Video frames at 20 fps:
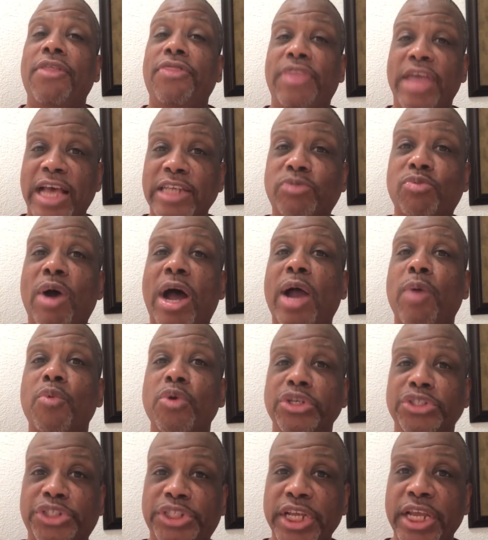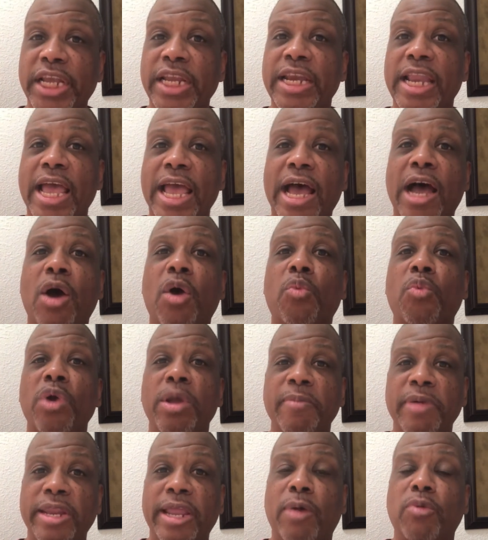That's why we're seeing now
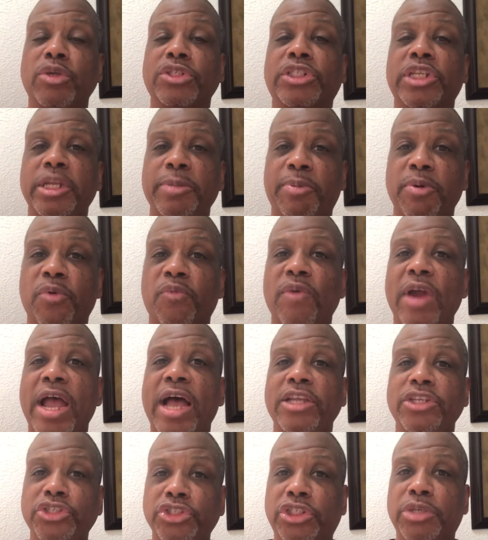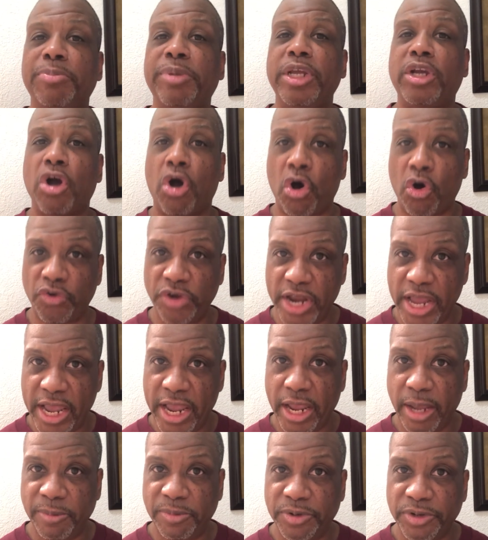women that were sleeping around used to be called
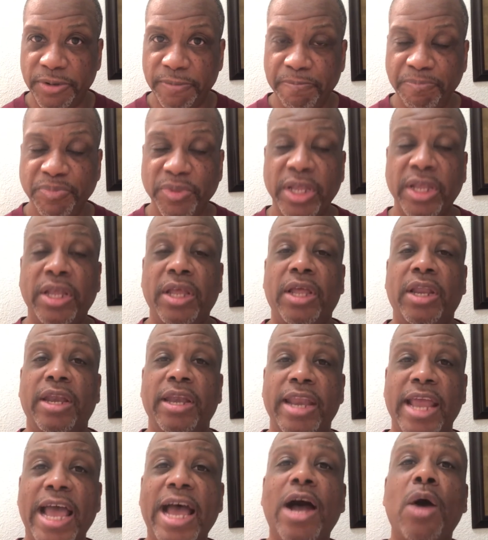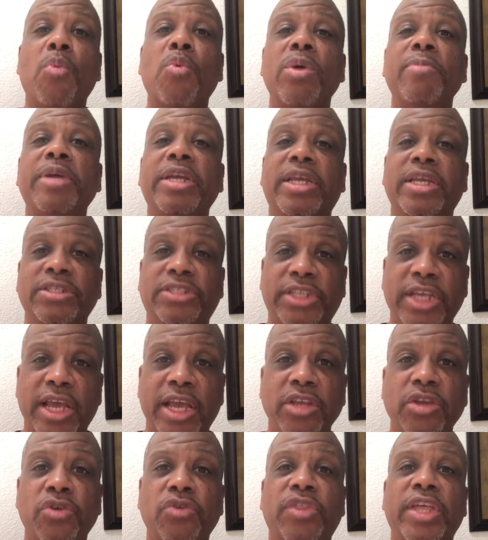names. Now women can
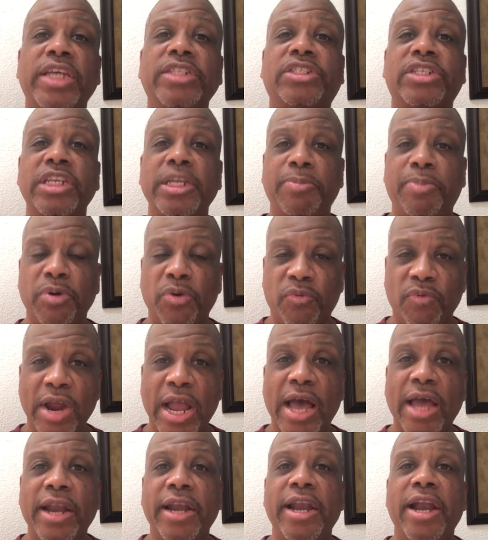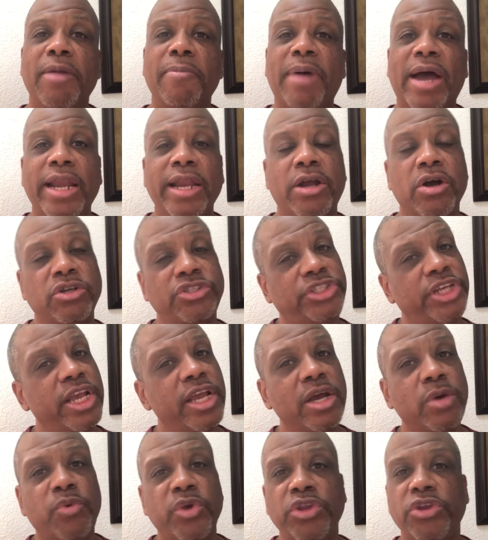tell you they're sleeping around and everybody goes,
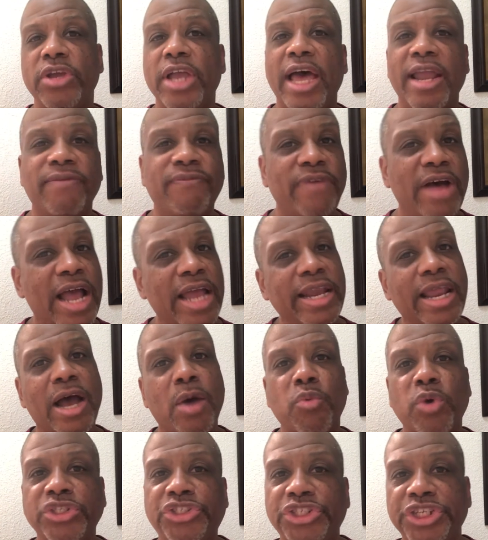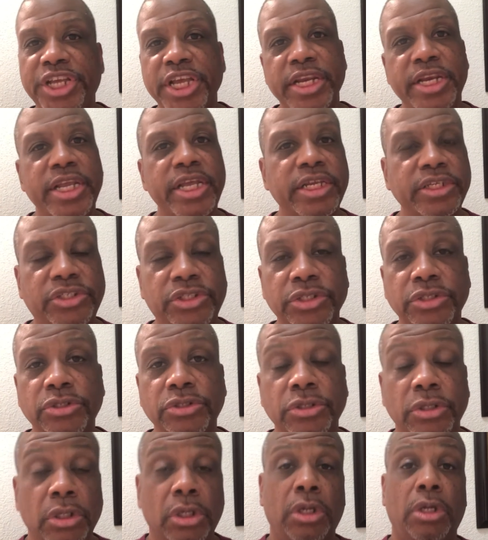yeah, well, you got to find out what you're getting into.